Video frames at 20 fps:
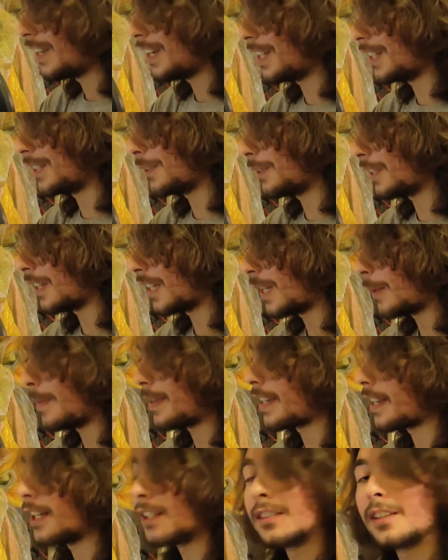and we're gonna
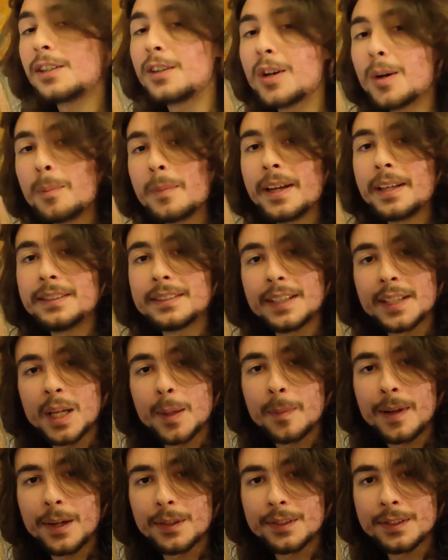make a little commentary
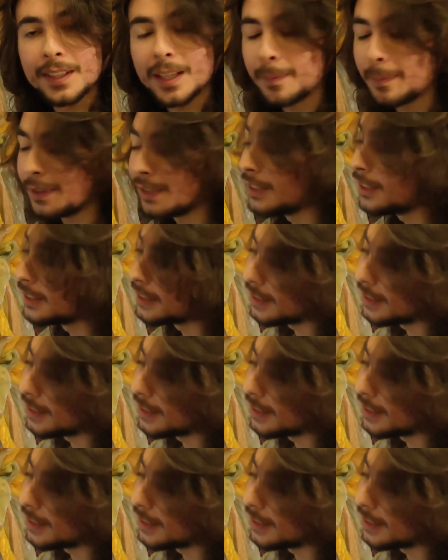about them.